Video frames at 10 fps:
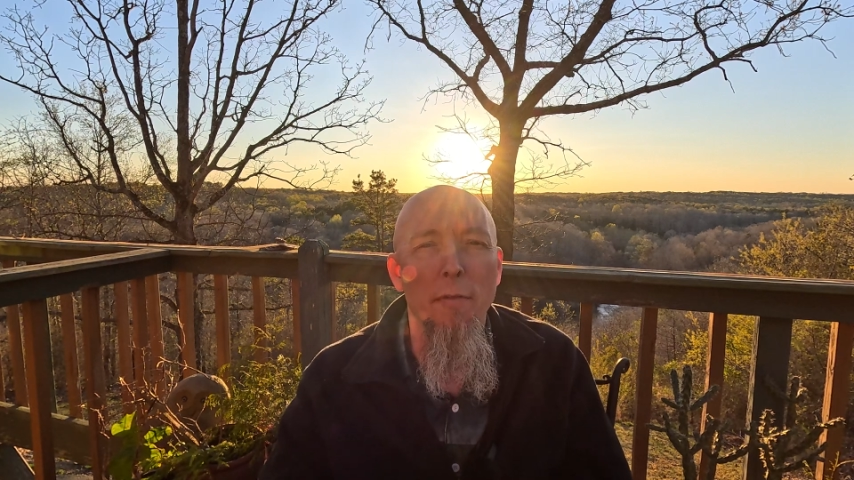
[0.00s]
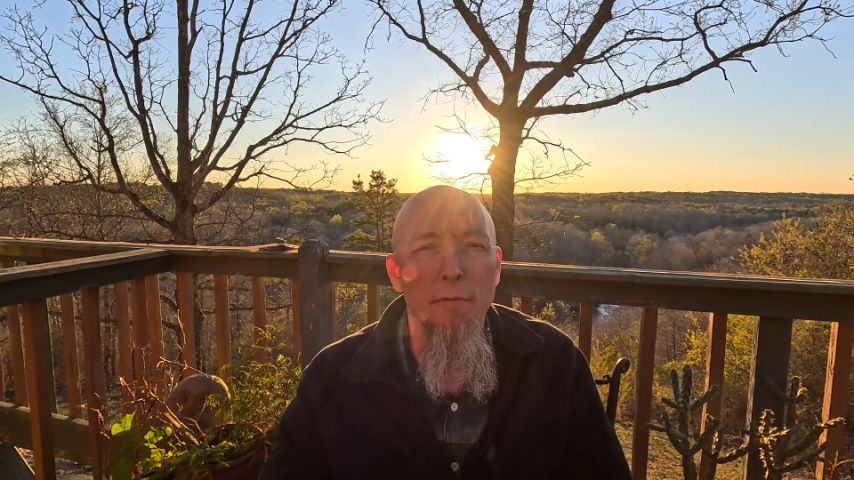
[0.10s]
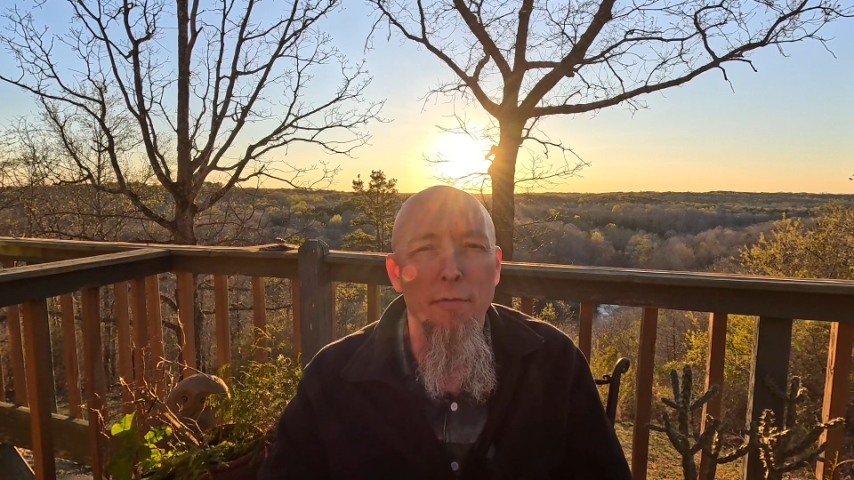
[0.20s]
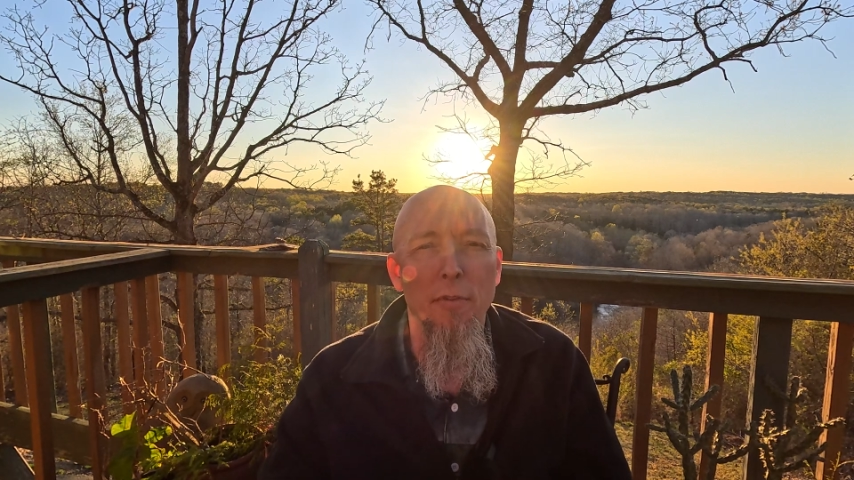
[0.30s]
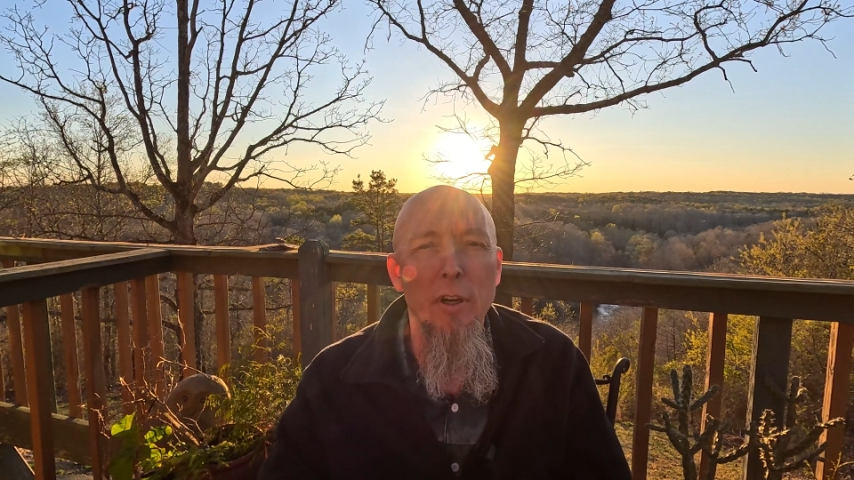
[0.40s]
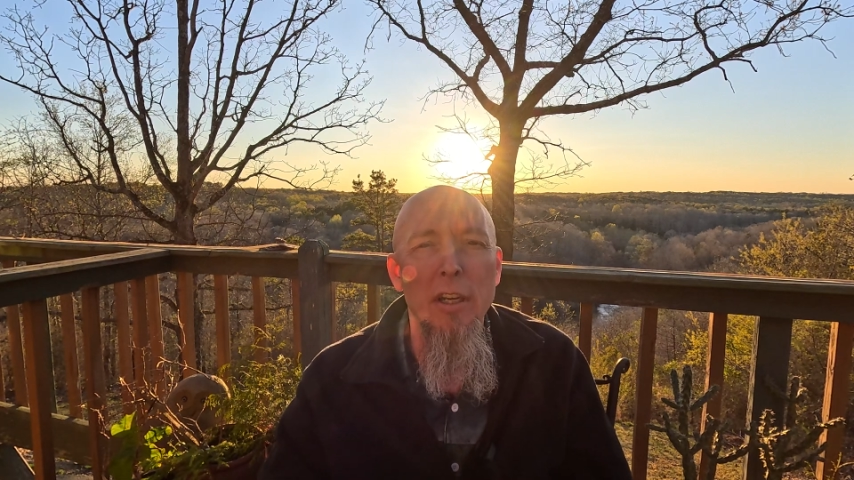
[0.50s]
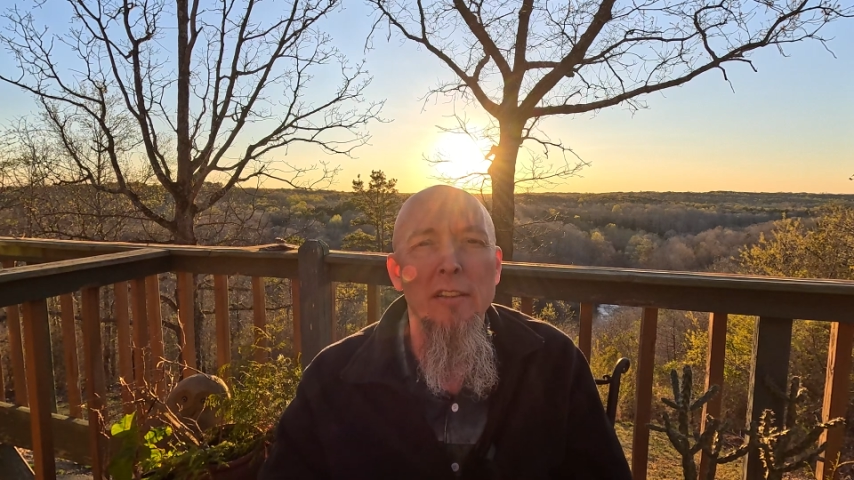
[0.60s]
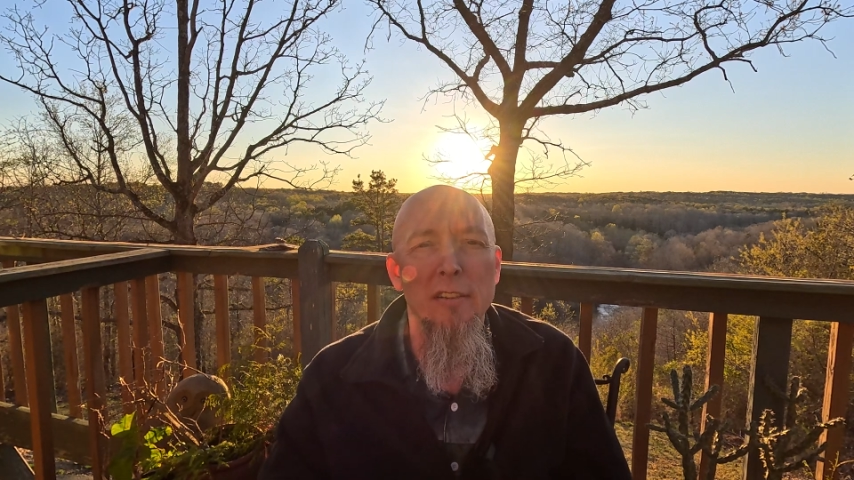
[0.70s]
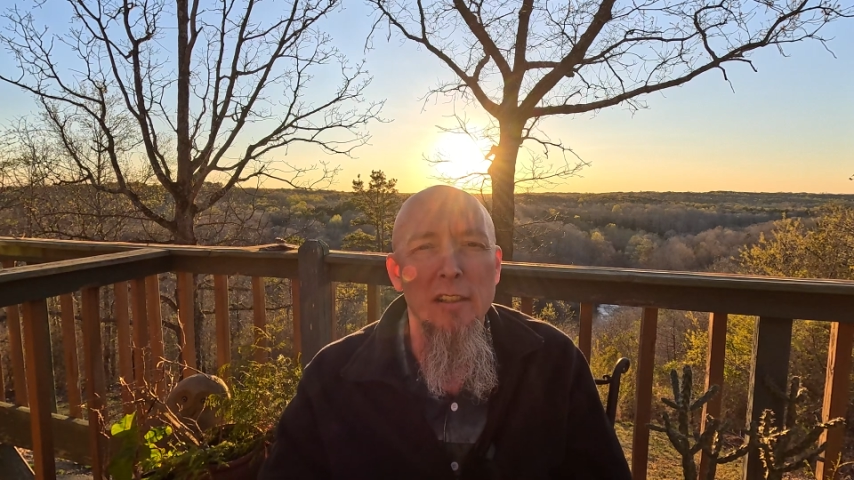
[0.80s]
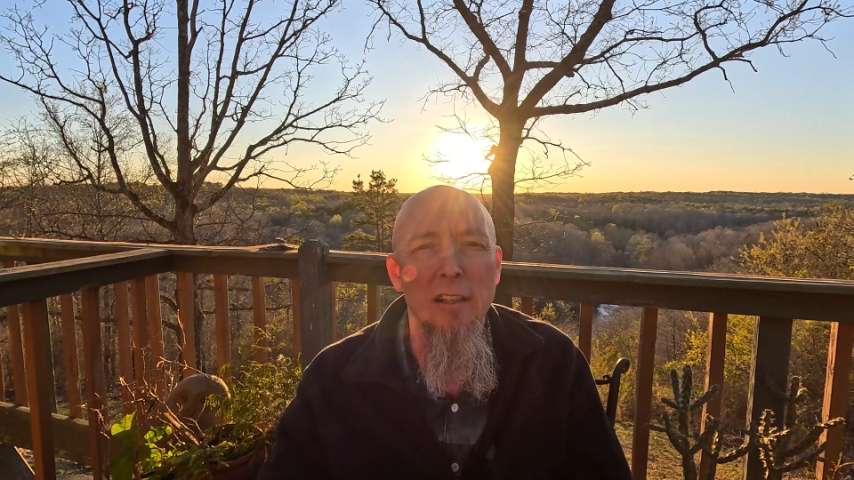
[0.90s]
a free
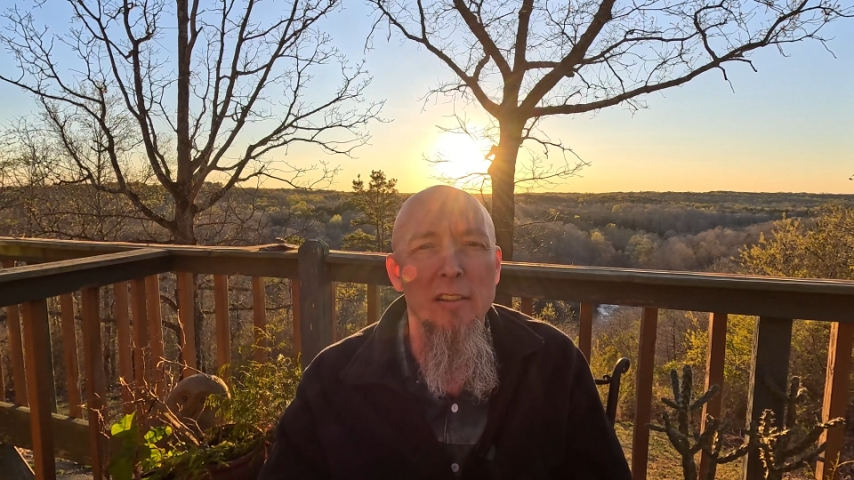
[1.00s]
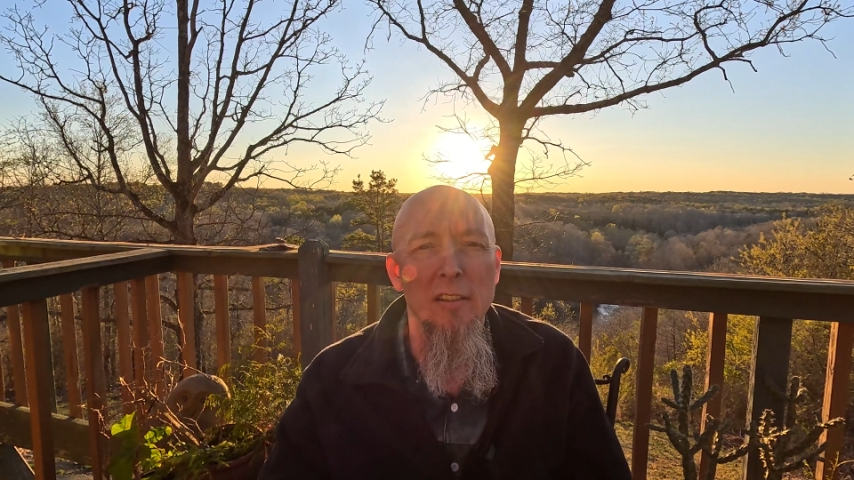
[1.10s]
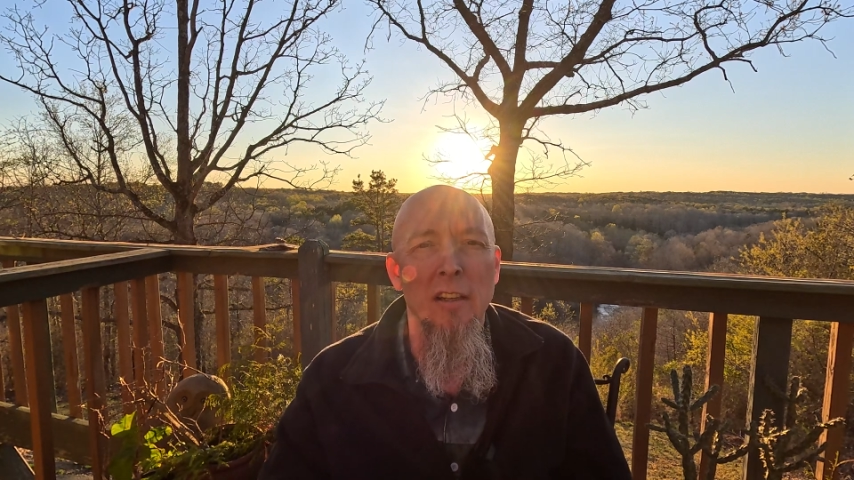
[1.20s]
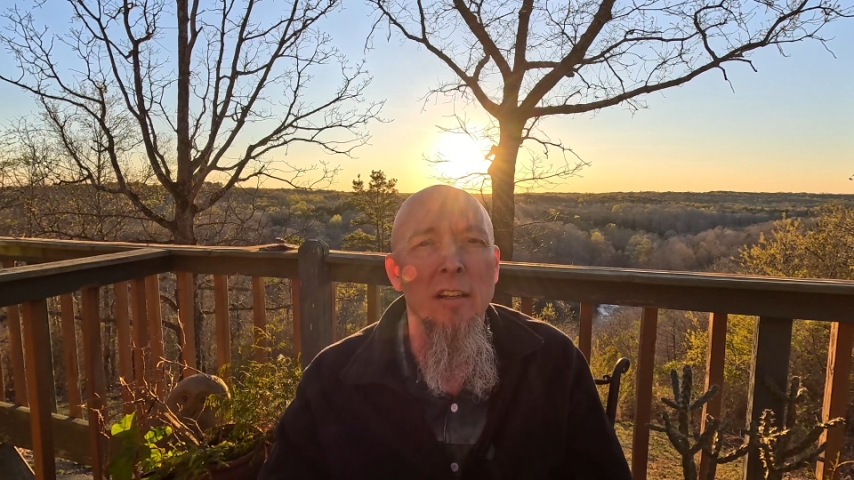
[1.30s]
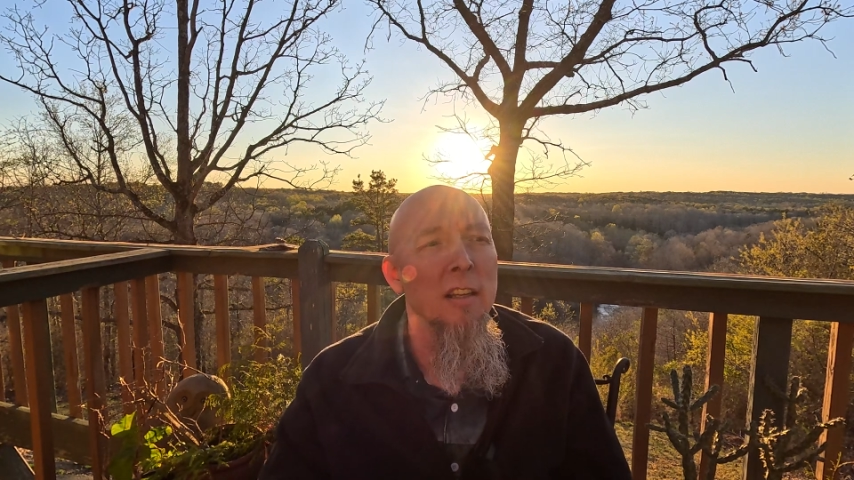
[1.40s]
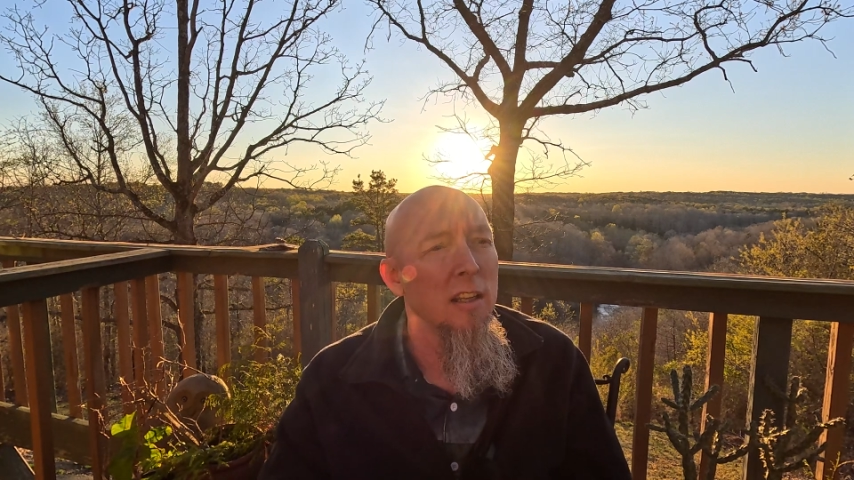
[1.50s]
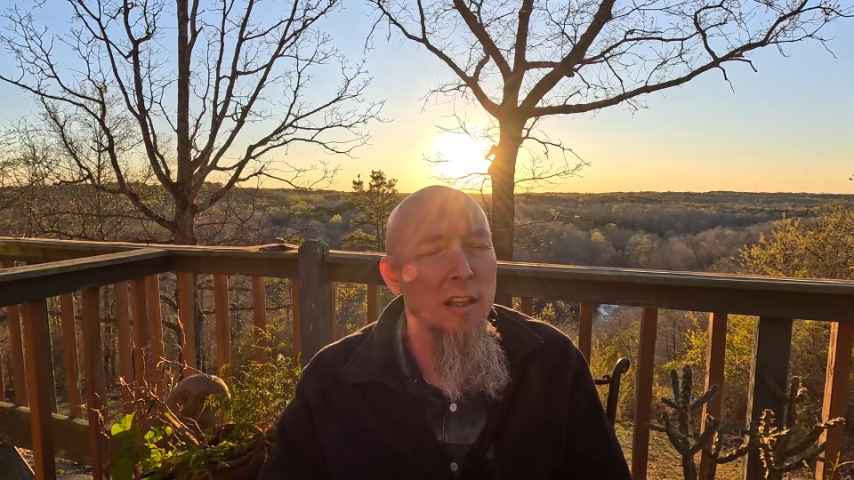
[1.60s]
citizen